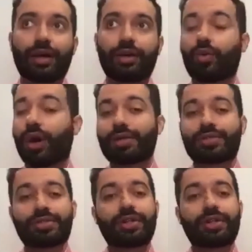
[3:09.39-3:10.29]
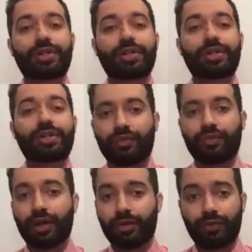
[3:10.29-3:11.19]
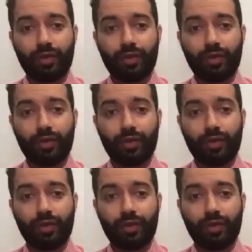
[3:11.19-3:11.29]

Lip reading: requires a different modifier